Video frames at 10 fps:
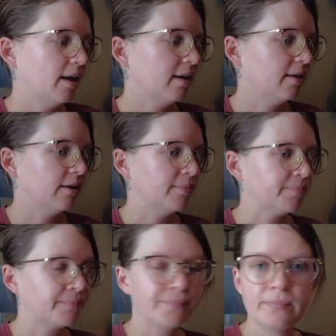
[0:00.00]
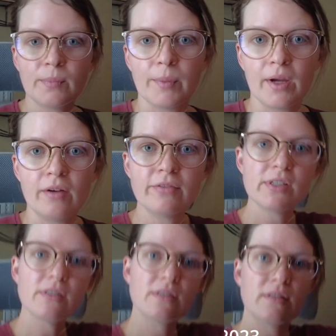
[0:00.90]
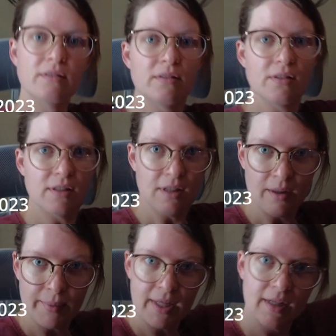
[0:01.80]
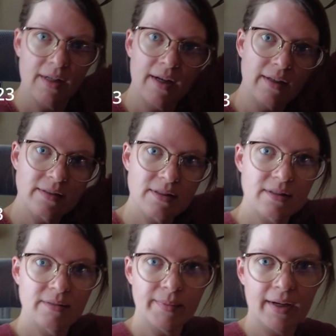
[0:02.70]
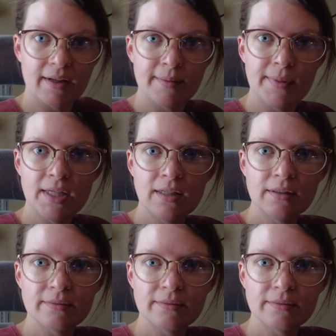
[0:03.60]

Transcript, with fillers: Um, my office. see all my knickknacks behind me.